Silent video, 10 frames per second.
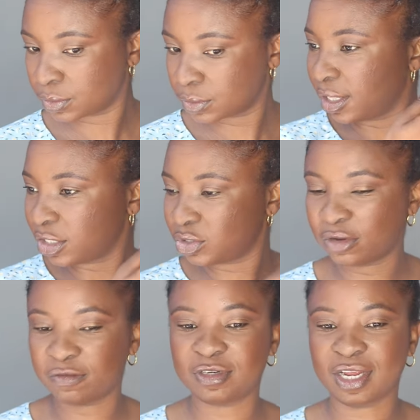I think I
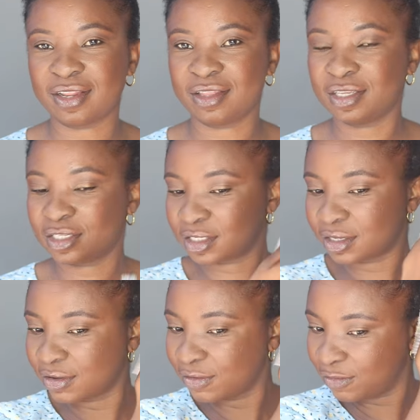should have done
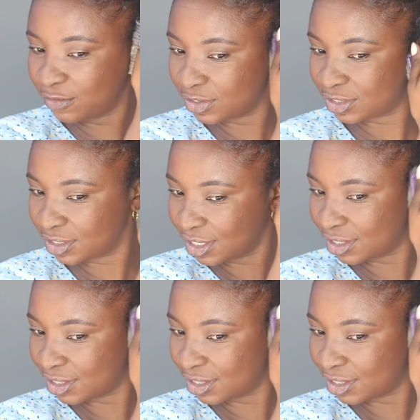this first.